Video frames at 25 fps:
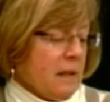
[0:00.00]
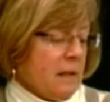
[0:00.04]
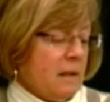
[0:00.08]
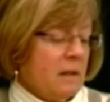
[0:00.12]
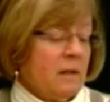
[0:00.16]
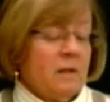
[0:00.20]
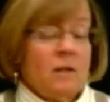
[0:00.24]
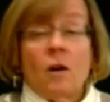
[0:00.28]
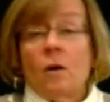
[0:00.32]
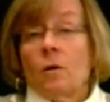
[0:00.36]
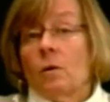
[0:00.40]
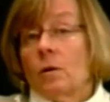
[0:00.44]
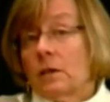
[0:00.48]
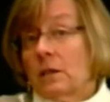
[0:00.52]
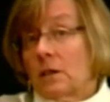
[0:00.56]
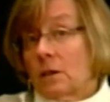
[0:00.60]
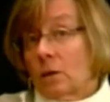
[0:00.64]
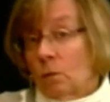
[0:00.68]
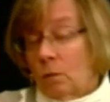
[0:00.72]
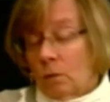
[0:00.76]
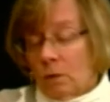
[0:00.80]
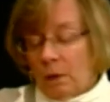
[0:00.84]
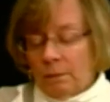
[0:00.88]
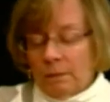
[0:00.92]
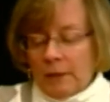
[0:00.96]
So it's a
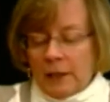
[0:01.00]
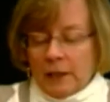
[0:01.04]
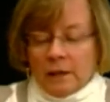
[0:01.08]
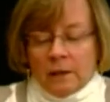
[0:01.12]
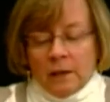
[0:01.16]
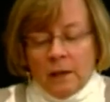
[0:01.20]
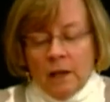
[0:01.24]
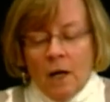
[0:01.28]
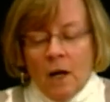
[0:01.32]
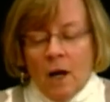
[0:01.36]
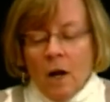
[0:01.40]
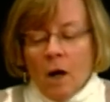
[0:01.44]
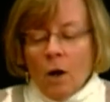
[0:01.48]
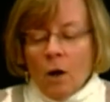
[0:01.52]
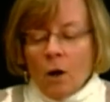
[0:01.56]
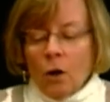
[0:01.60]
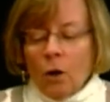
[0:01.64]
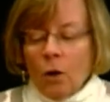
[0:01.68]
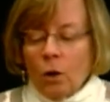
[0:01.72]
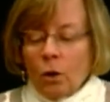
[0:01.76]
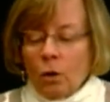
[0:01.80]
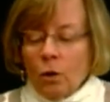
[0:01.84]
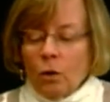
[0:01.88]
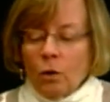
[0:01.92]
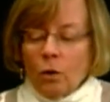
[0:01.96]
woman
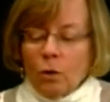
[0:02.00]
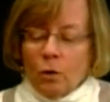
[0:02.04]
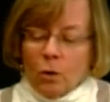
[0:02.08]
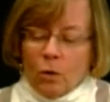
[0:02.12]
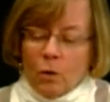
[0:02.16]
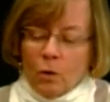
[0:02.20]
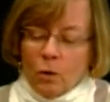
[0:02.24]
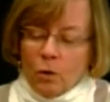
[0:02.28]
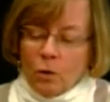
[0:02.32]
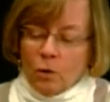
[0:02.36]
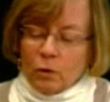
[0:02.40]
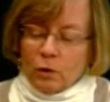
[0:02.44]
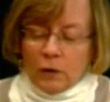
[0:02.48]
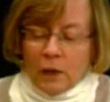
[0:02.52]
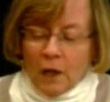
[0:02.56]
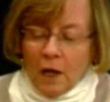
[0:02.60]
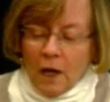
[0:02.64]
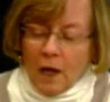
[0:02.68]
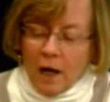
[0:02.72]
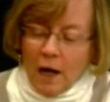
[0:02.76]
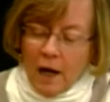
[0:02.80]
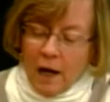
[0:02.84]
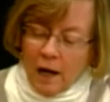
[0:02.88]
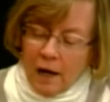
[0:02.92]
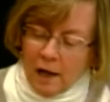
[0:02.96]
who
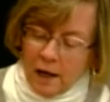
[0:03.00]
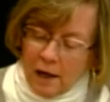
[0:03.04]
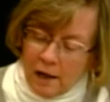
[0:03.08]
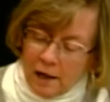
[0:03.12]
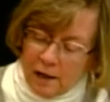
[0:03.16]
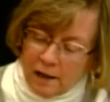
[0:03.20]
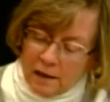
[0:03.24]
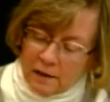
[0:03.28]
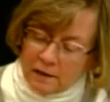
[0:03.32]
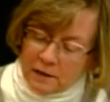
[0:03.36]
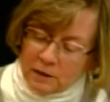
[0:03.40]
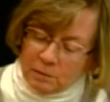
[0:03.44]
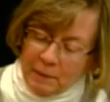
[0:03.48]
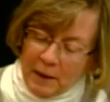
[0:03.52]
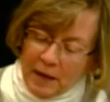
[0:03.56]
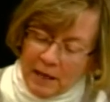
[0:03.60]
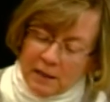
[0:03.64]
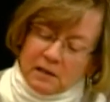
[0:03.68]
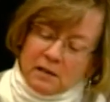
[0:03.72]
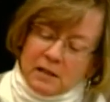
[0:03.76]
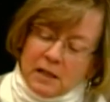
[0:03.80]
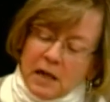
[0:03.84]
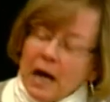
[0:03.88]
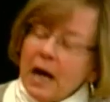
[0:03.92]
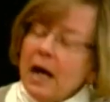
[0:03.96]
uh,
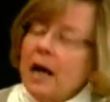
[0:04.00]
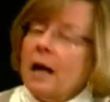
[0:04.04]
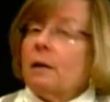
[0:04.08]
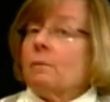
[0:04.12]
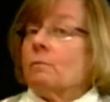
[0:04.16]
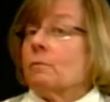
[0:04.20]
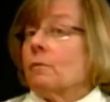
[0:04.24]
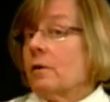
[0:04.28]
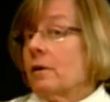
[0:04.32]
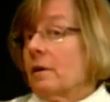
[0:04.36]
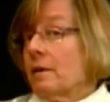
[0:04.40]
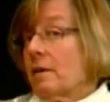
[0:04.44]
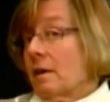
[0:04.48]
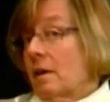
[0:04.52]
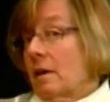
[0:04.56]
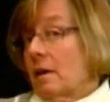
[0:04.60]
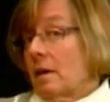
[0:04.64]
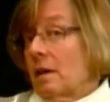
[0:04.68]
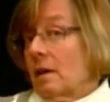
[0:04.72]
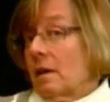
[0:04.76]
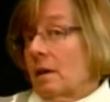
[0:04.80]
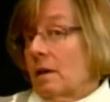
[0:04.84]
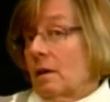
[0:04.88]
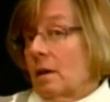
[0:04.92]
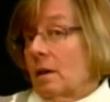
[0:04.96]
spent time with
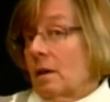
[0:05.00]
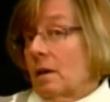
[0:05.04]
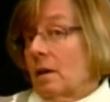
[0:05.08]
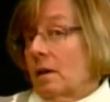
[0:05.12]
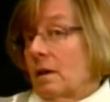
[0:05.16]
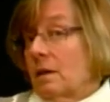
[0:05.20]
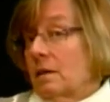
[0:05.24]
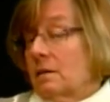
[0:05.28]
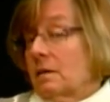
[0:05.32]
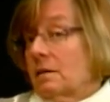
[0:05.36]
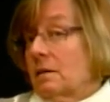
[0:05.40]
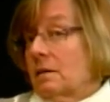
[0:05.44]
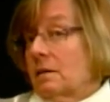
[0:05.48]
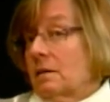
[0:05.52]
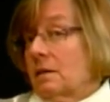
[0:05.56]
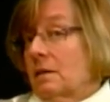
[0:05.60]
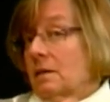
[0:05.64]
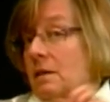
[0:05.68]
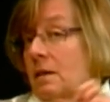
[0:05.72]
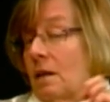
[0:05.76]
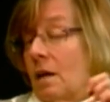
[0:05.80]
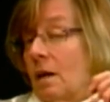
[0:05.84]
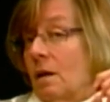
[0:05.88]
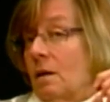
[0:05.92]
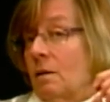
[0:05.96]
uh,
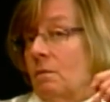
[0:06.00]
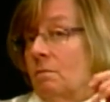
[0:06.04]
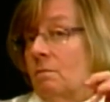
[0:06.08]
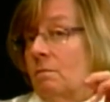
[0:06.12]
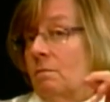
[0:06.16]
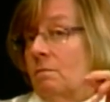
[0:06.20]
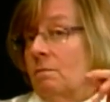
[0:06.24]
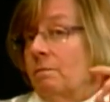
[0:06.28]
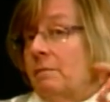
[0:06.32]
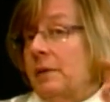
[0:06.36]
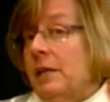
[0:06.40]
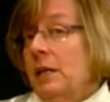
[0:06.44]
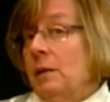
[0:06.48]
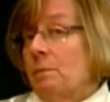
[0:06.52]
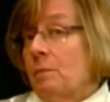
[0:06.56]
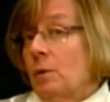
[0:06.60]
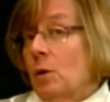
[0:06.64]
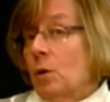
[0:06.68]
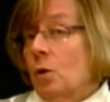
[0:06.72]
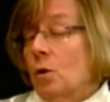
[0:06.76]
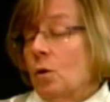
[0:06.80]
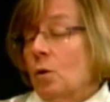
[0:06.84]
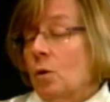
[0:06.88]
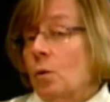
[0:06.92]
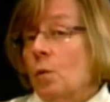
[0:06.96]
some
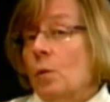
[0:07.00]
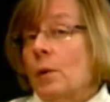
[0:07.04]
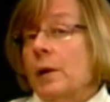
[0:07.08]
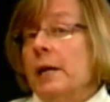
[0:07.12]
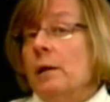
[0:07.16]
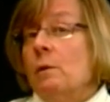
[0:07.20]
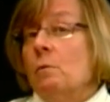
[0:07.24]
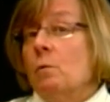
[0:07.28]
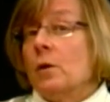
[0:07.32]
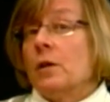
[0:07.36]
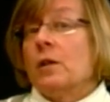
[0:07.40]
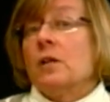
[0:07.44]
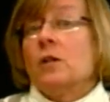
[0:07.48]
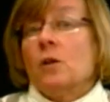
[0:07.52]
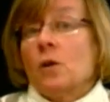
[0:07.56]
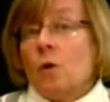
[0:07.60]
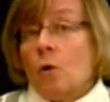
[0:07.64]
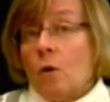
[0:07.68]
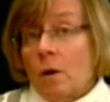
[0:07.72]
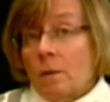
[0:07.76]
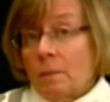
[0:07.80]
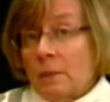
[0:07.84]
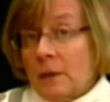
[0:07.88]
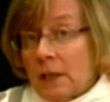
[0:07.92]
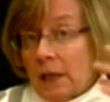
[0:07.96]
people we wouldn't
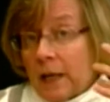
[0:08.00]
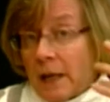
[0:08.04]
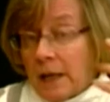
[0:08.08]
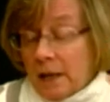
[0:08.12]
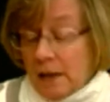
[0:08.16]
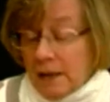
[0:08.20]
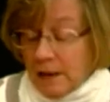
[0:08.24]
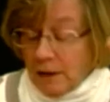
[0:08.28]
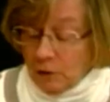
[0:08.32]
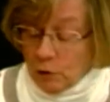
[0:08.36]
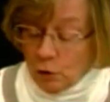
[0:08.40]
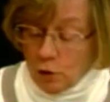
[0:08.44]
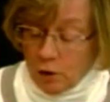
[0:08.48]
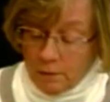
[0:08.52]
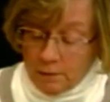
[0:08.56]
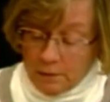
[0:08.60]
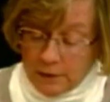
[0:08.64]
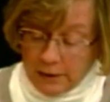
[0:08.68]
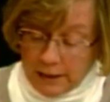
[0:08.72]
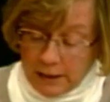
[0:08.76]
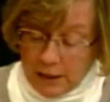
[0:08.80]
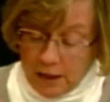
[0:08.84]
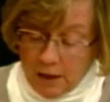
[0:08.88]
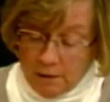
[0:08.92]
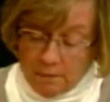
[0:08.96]
normally,
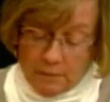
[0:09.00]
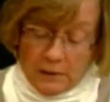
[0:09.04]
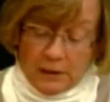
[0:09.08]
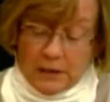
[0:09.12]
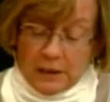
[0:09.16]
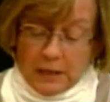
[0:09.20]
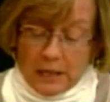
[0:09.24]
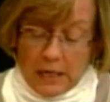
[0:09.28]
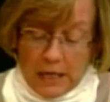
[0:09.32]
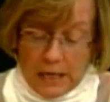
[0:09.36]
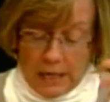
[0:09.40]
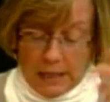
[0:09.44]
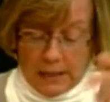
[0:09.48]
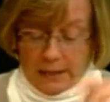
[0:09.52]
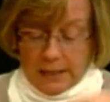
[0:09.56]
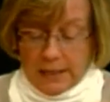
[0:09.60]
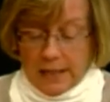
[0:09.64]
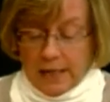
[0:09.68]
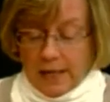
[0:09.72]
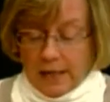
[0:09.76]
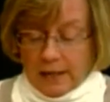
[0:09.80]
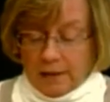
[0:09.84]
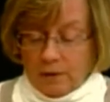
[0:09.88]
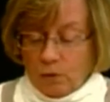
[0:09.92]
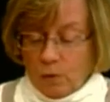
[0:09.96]
normally come into
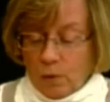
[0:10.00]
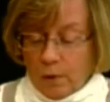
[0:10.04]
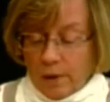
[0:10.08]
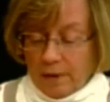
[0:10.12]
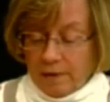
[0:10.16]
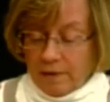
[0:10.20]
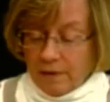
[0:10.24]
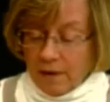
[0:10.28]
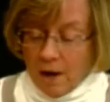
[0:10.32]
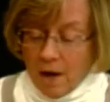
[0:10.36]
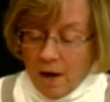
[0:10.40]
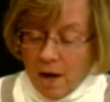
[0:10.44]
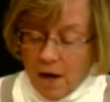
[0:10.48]
contact with.